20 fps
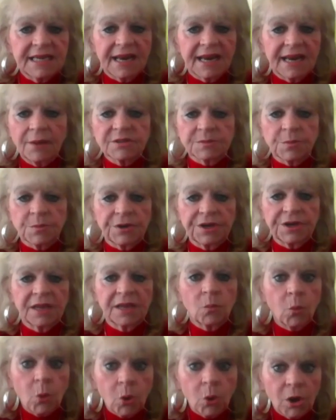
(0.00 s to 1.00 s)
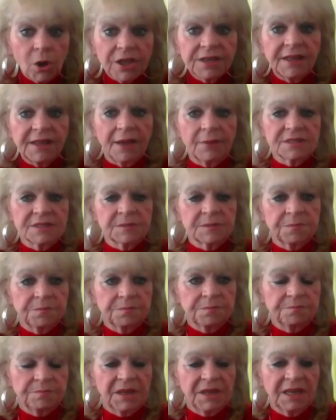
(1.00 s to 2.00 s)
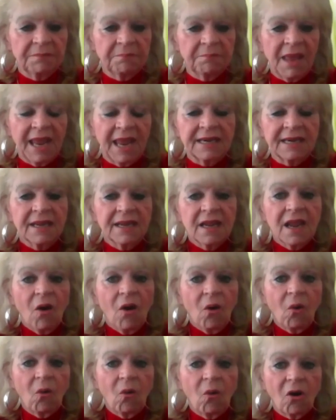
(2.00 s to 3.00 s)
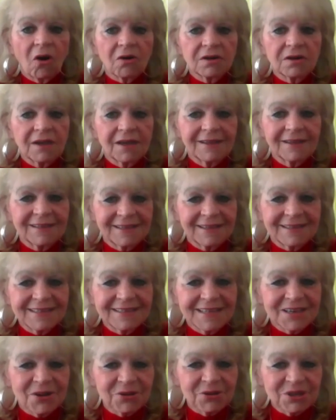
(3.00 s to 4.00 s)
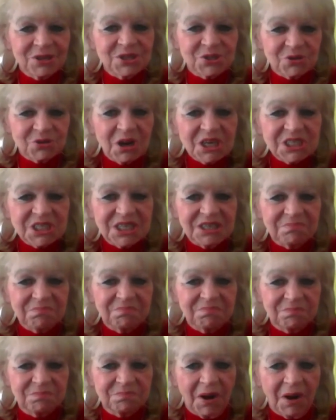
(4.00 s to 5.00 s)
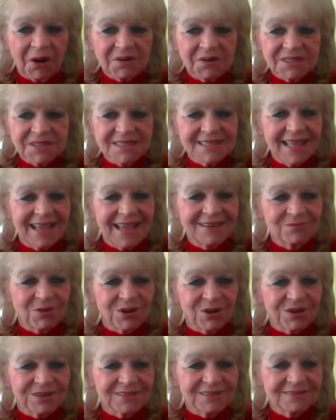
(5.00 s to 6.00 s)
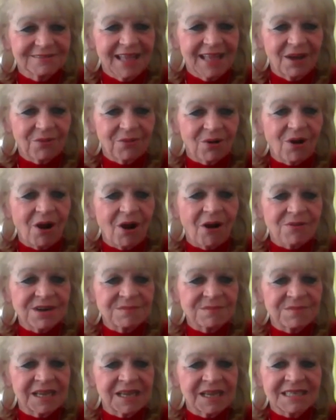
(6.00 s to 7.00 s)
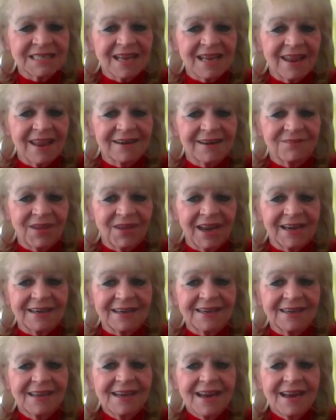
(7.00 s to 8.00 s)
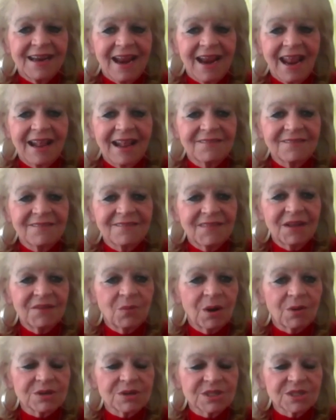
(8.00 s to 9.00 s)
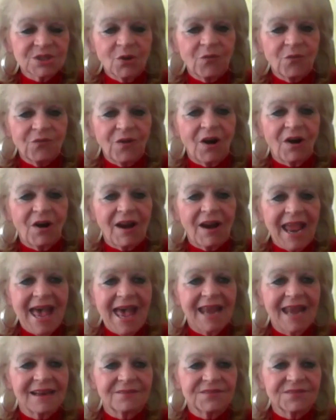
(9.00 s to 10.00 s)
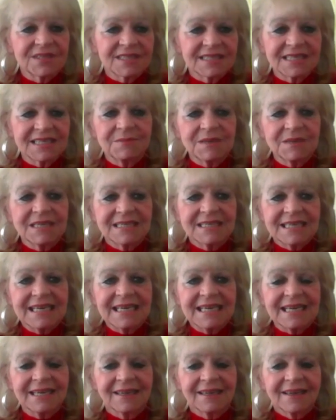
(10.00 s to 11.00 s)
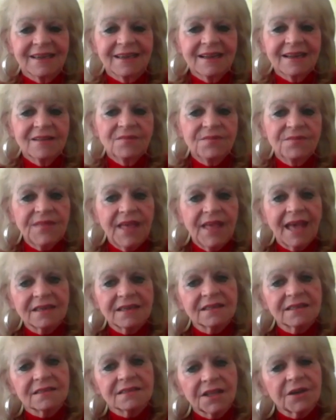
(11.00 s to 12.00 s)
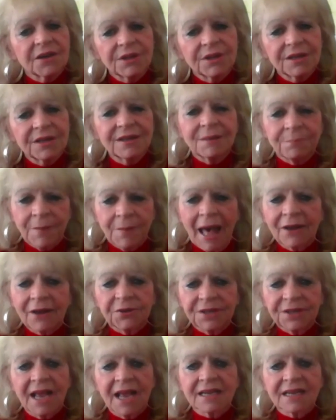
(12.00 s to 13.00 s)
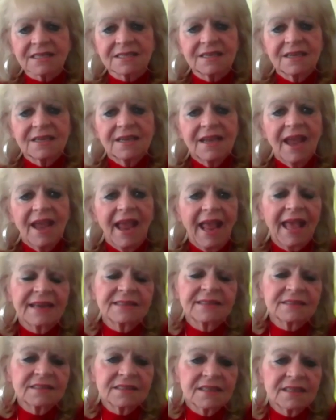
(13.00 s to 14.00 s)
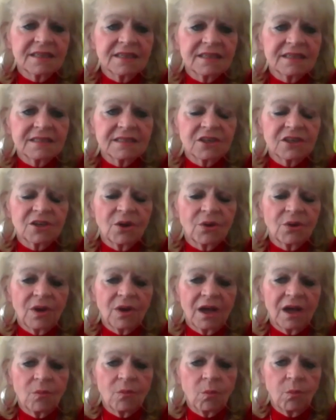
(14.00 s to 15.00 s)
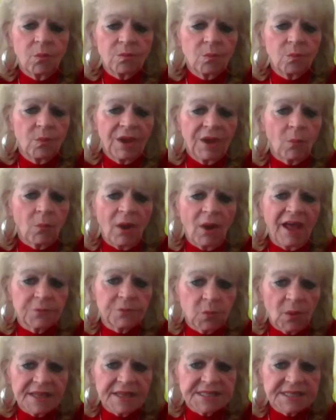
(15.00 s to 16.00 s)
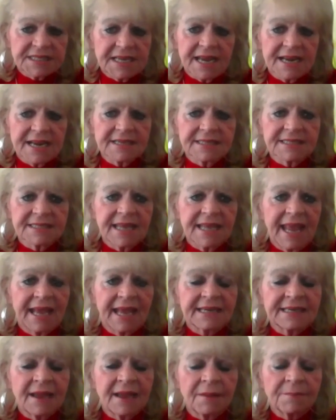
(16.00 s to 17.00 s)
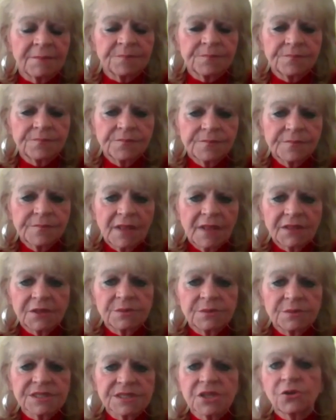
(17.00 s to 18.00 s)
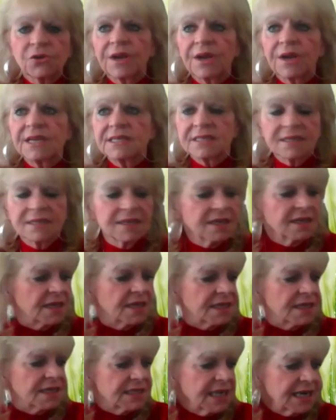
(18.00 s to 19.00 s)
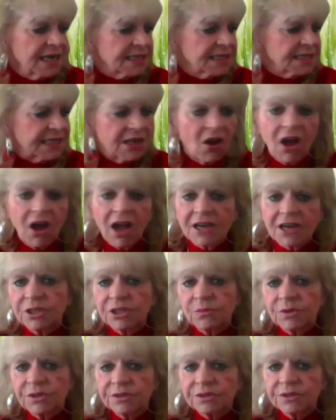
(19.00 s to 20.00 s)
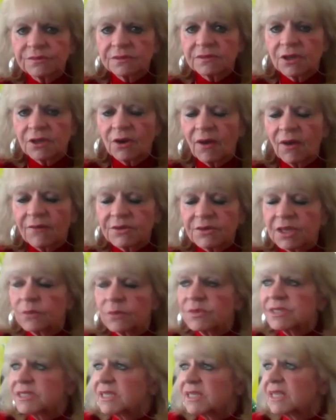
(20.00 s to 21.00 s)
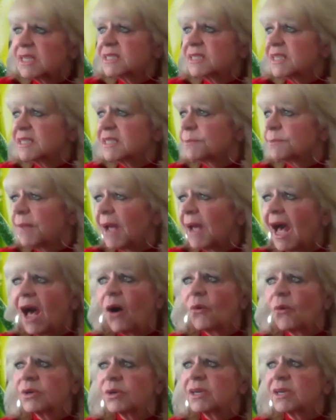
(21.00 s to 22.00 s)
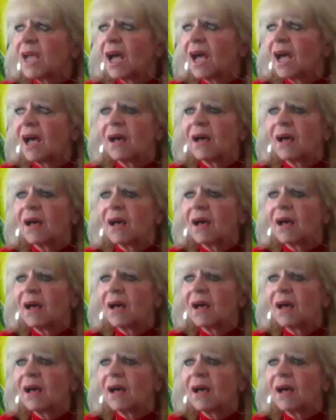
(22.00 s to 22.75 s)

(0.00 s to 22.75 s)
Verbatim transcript: and I was bringing wood that was being made or you know construction parts that were that were already being innovated and they we were so far ahead of the CBD that literally bottlenecked and you know um, went wild west on us and, um, and there was the great Tennessee auction where you know everything was 10 cents a pound um,